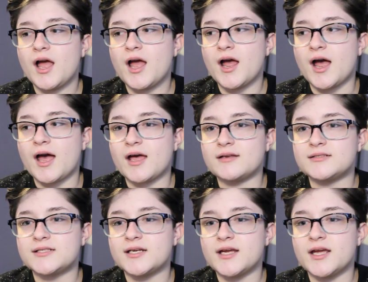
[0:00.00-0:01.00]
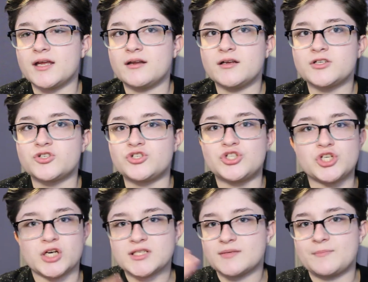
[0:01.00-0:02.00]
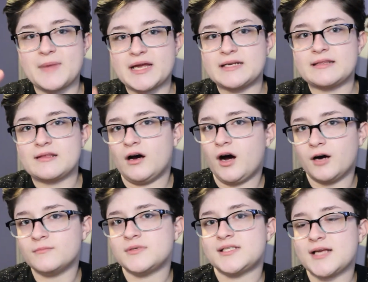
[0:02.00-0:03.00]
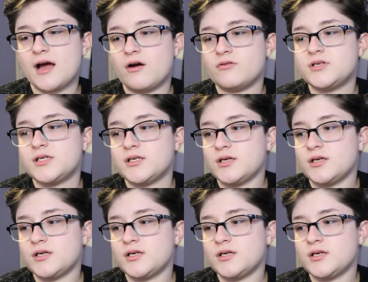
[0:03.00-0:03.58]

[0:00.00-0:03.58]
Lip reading: and it just made the hum sound